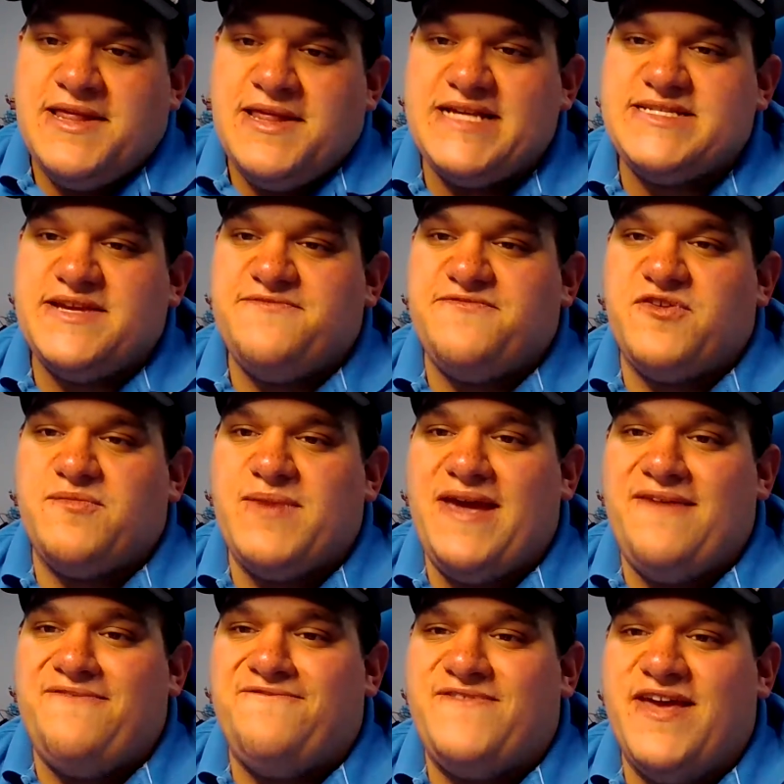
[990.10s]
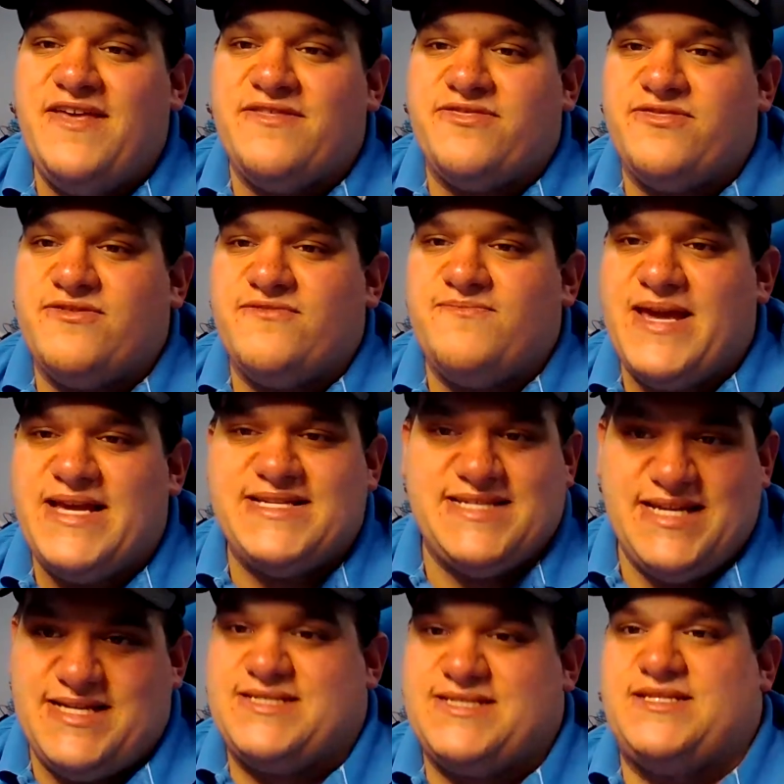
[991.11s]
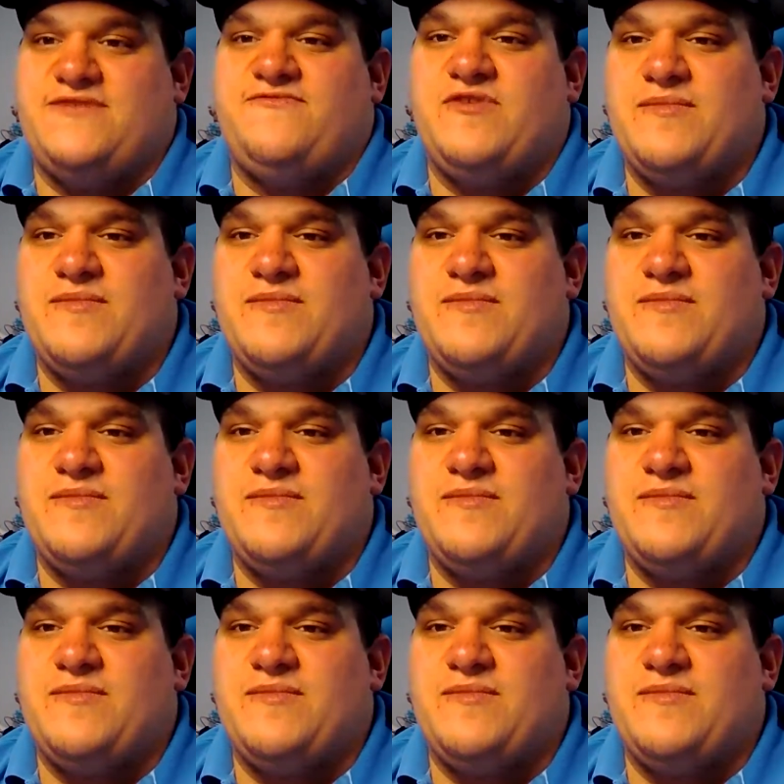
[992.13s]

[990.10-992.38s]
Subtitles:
That's it for May 5th, May 6th.